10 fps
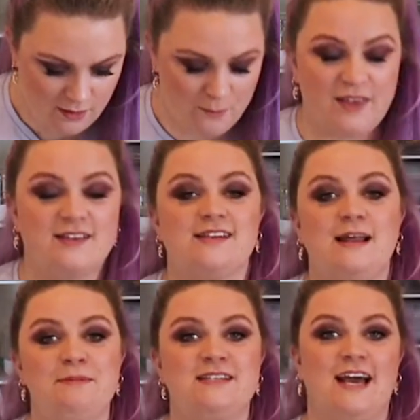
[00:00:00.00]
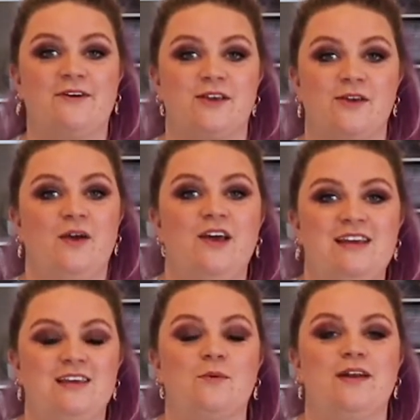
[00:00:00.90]
Because let me tell you,
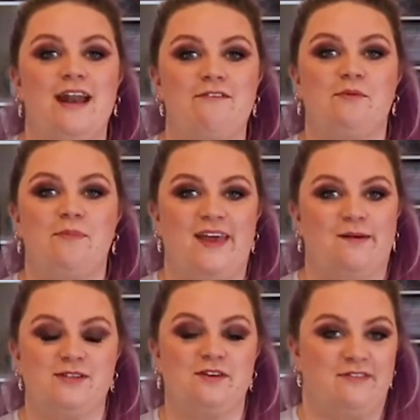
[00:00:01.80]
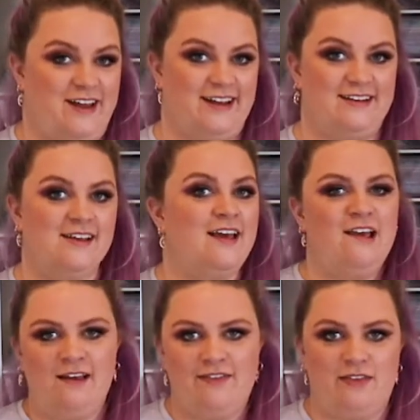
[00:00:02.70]
you will never be able to find
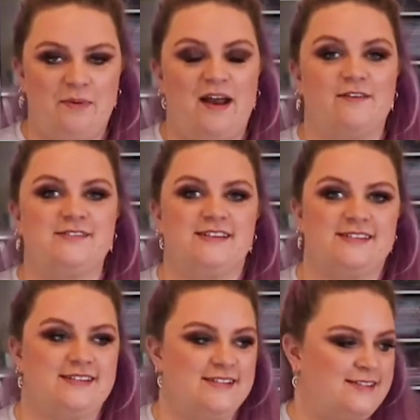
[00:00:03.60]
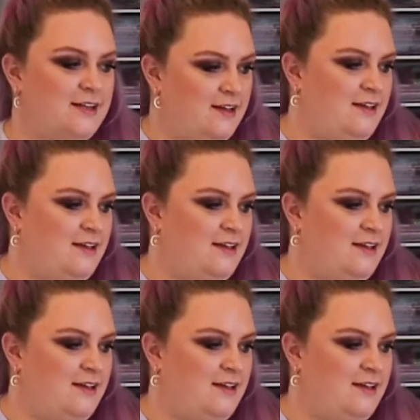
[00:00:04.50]
the pair of scissors.